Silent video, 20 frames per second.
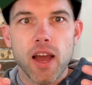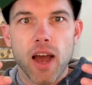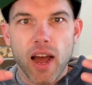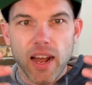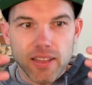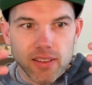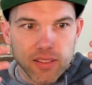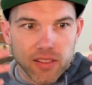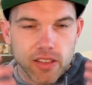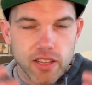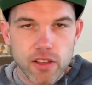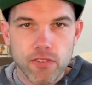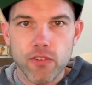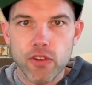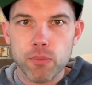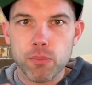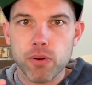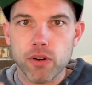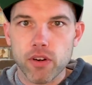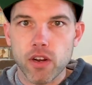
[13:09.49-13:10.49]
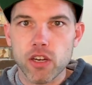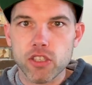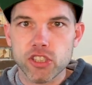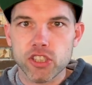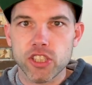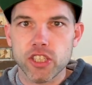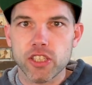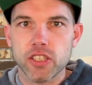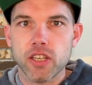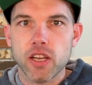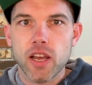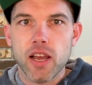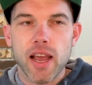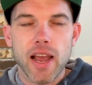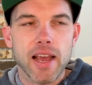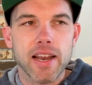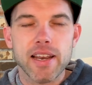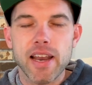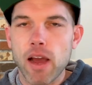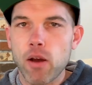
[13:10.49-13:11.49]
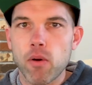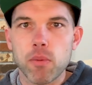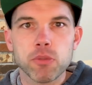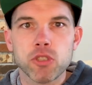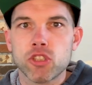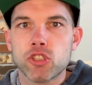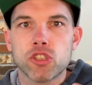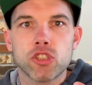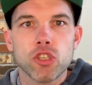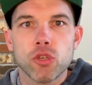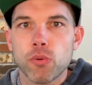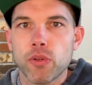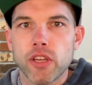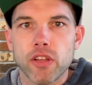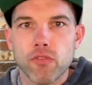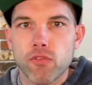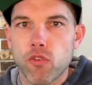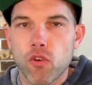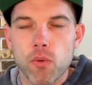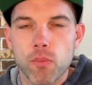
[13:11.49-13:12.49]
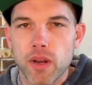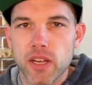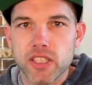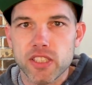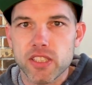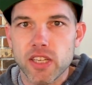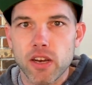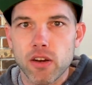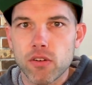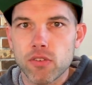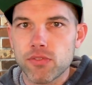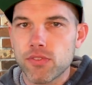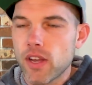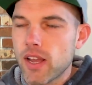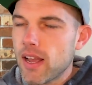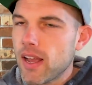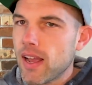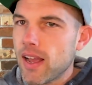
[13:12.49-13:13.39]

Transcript: I live in production, and now I'm just doing it for myself.